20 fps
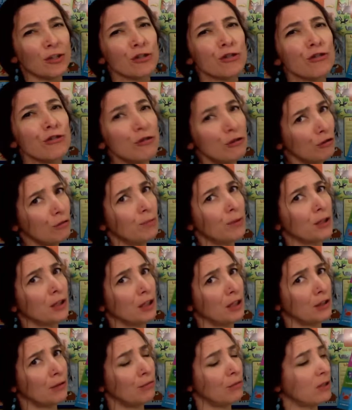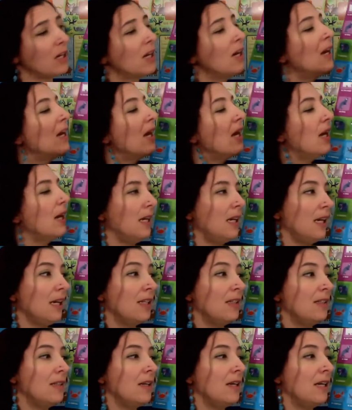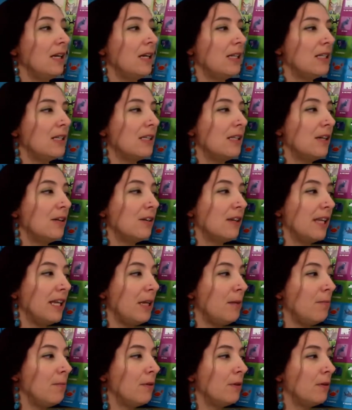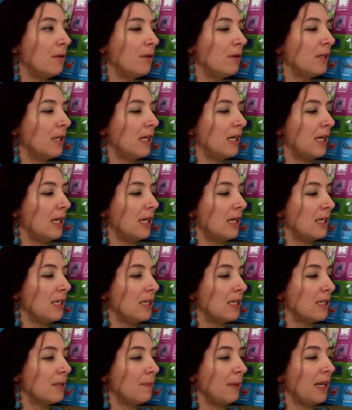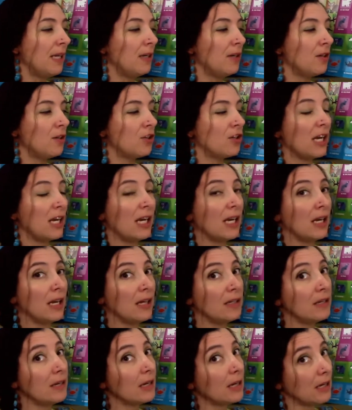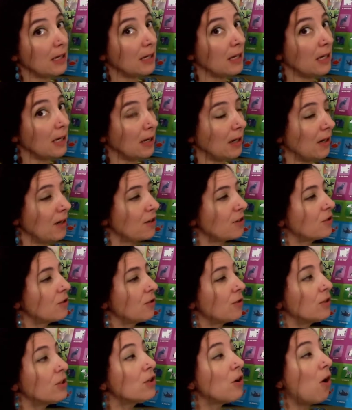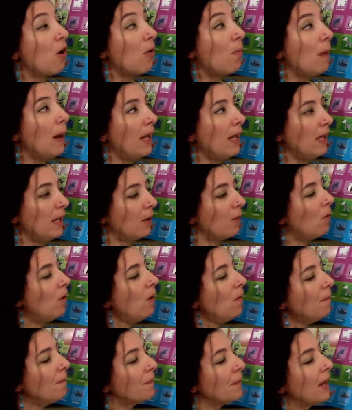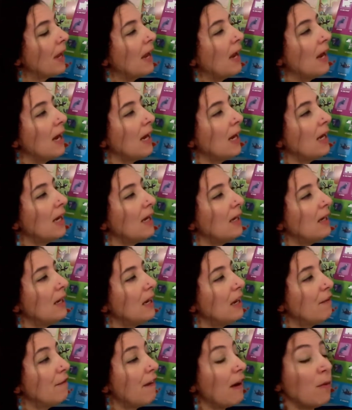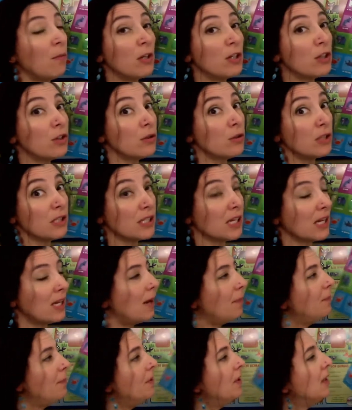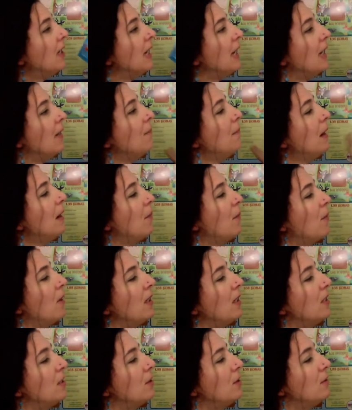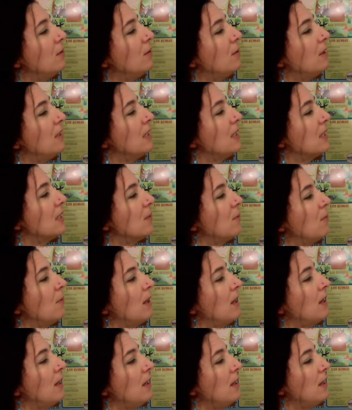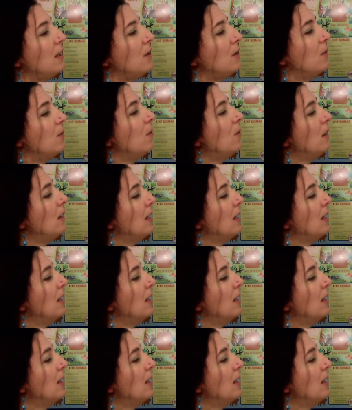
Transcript: super cute, and they're labeled in Spanish and in English. So it's all bilingual. And if I were to set up the game, I wanted to do this with you